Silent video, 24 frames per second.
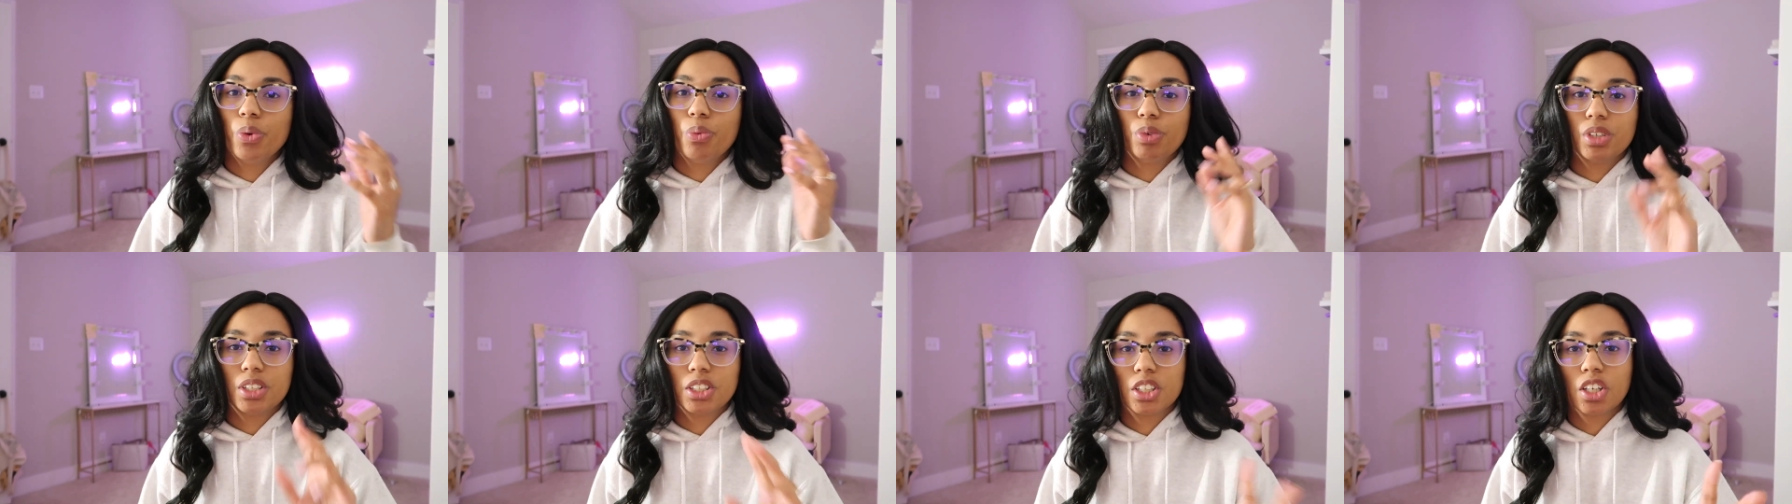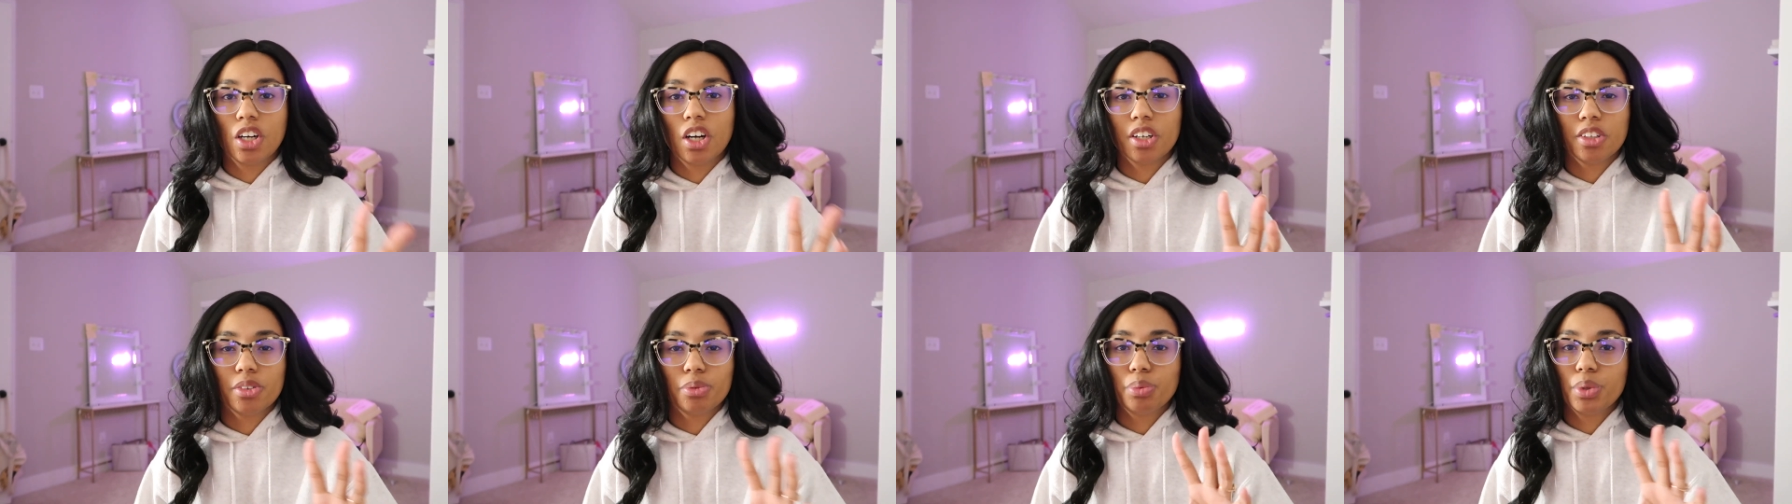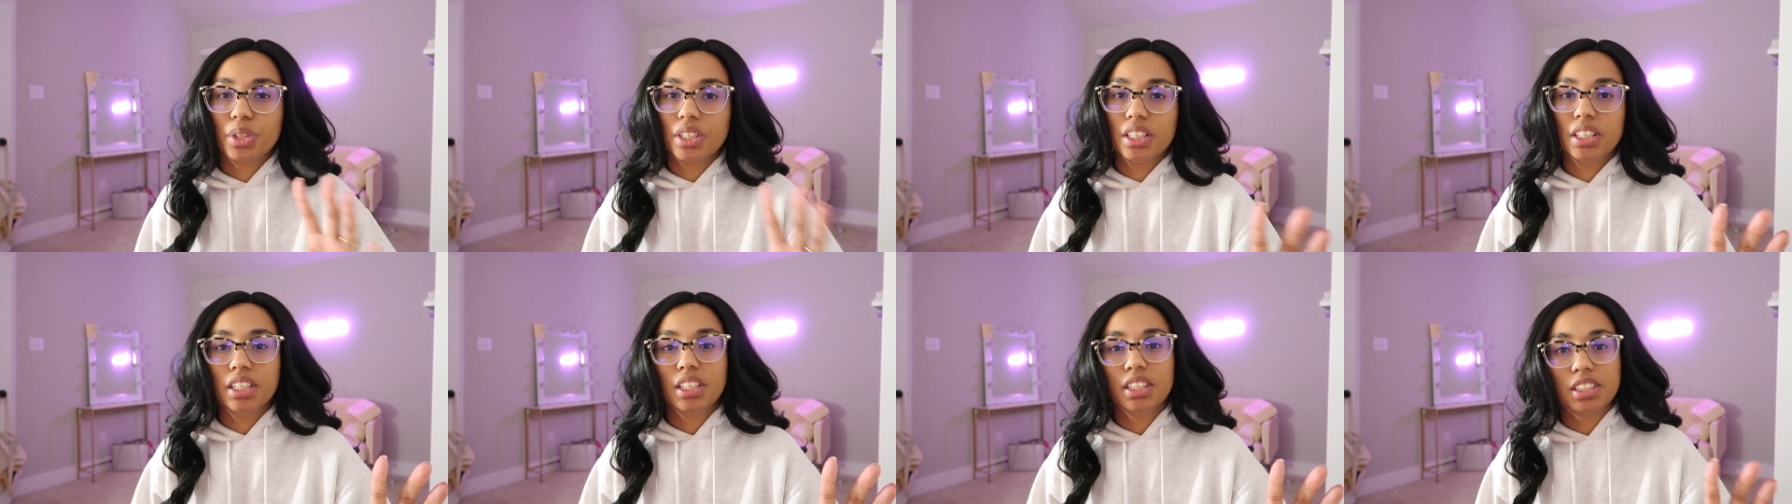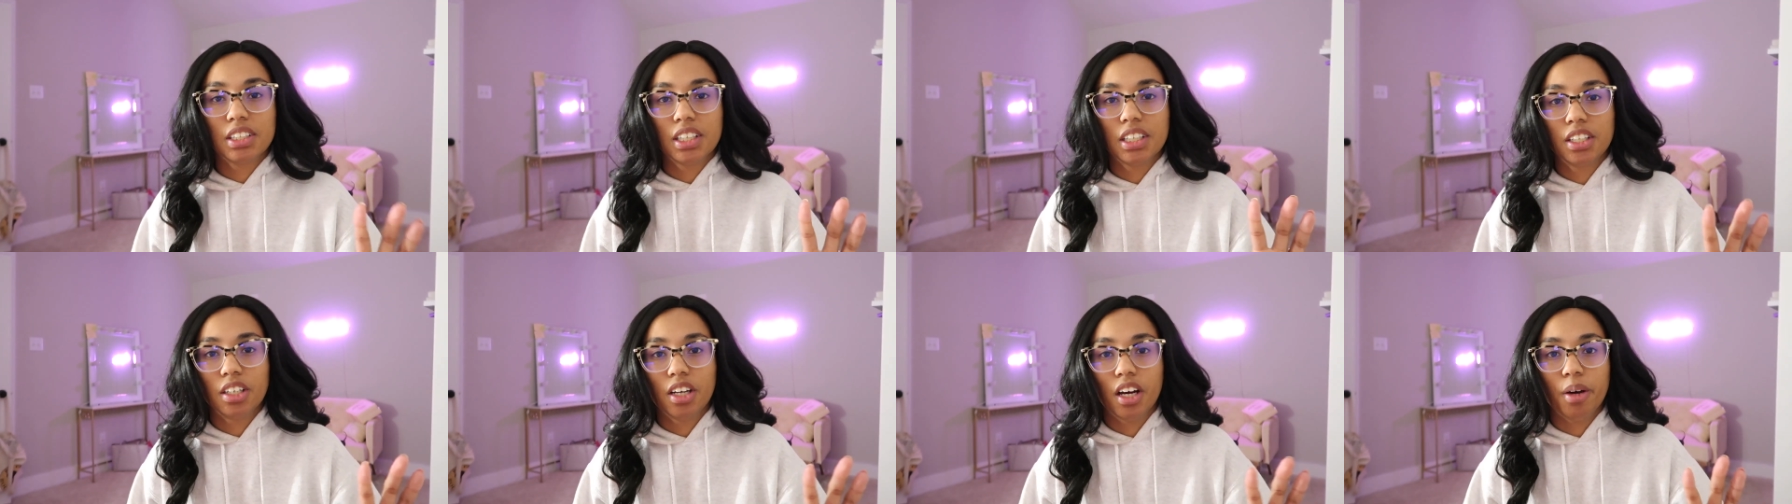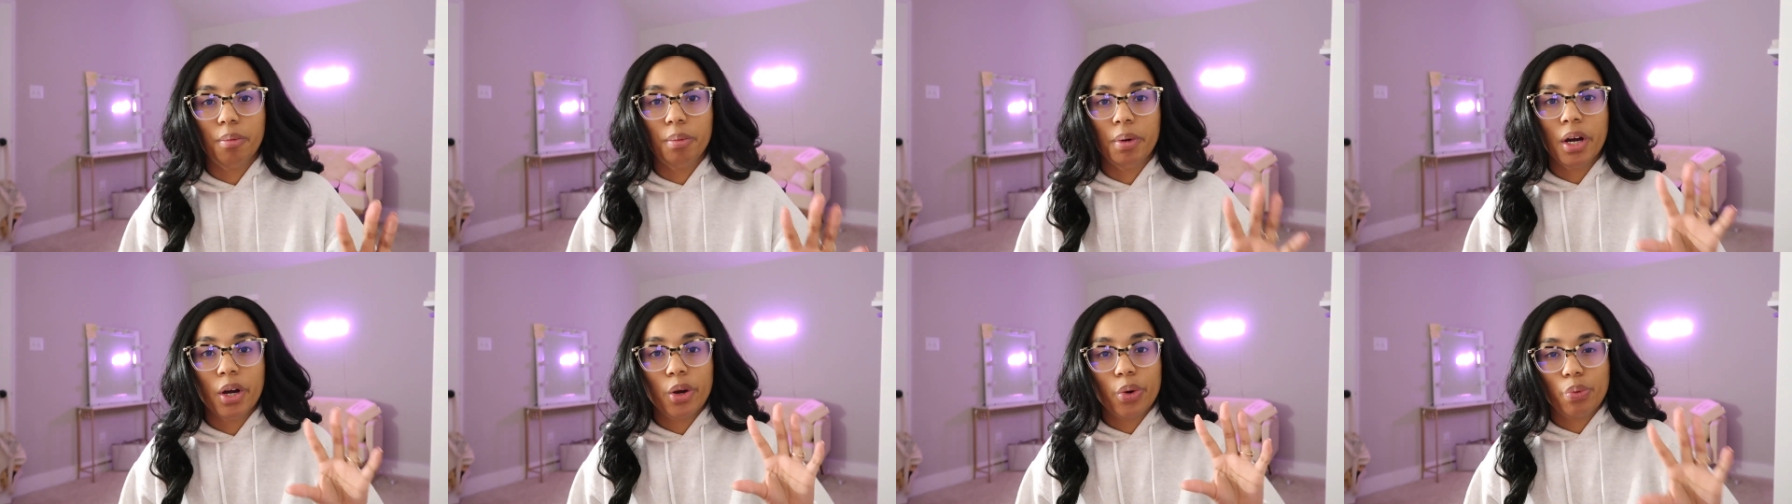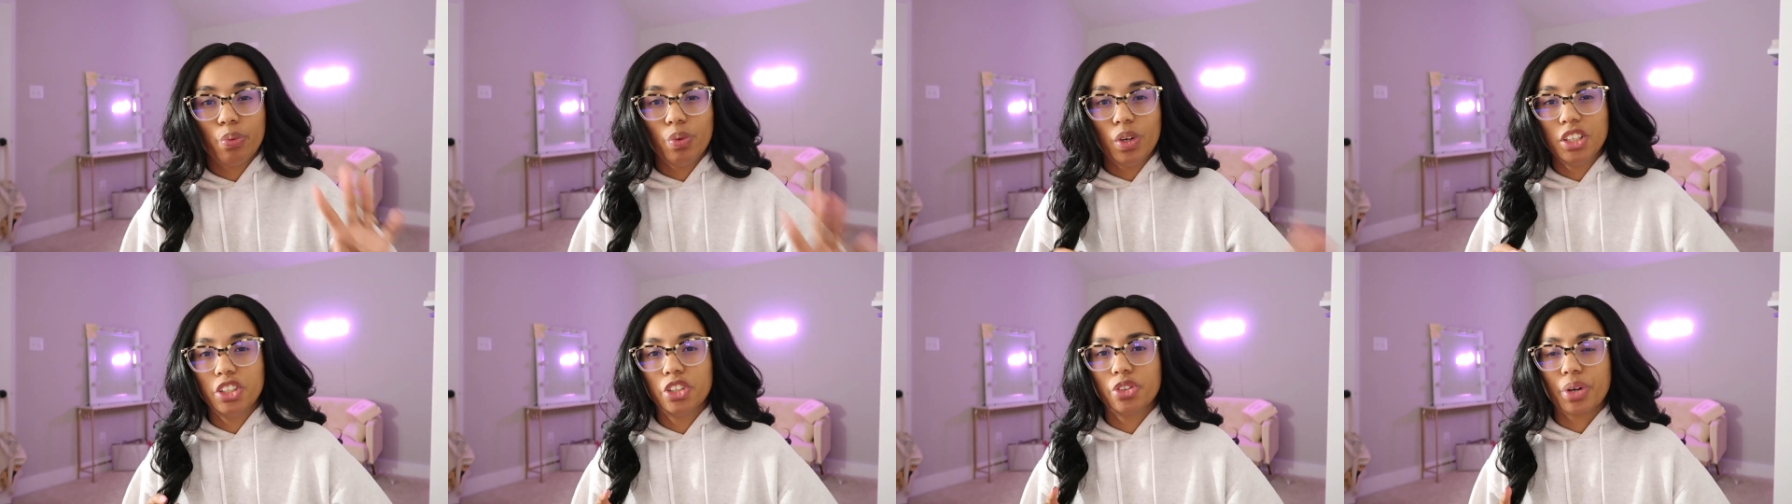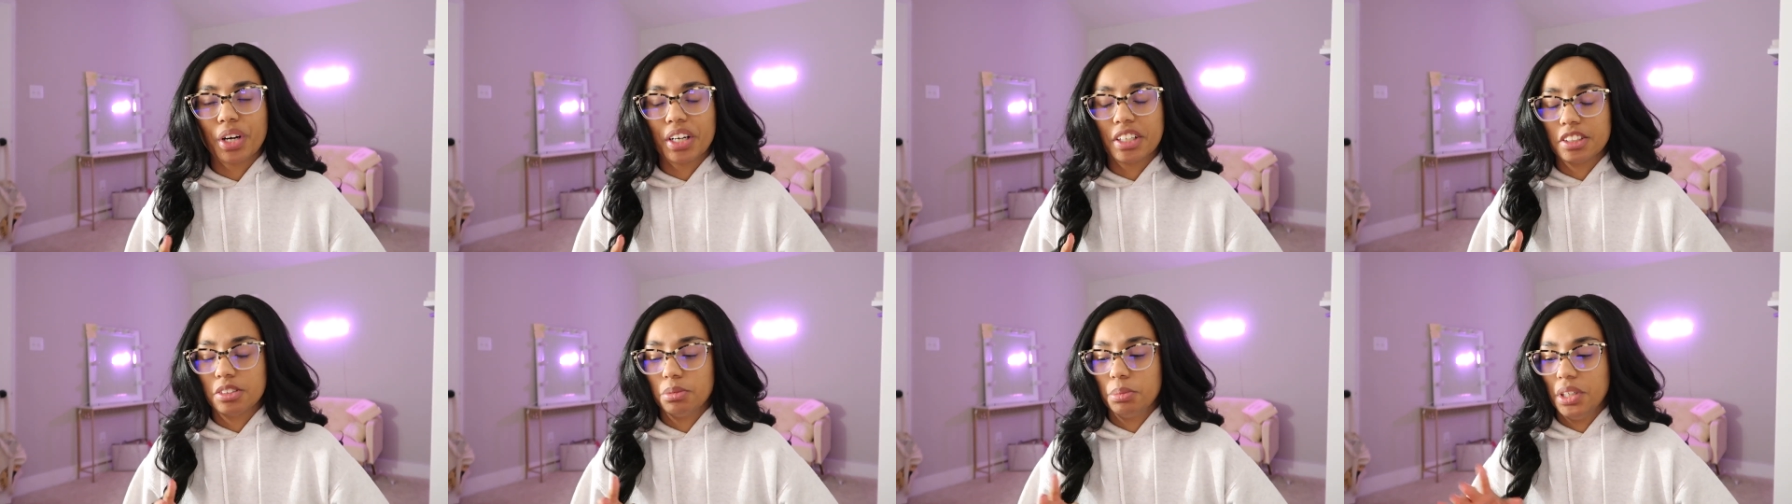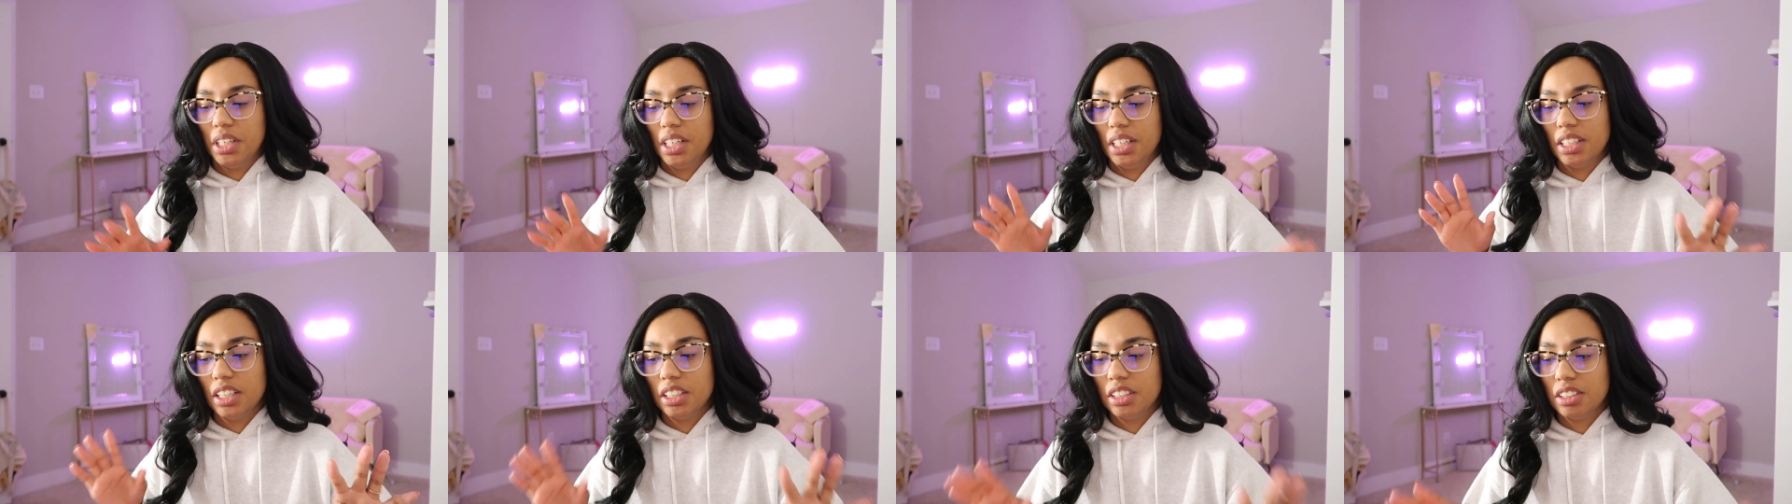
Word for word: which God really did um, redirect me in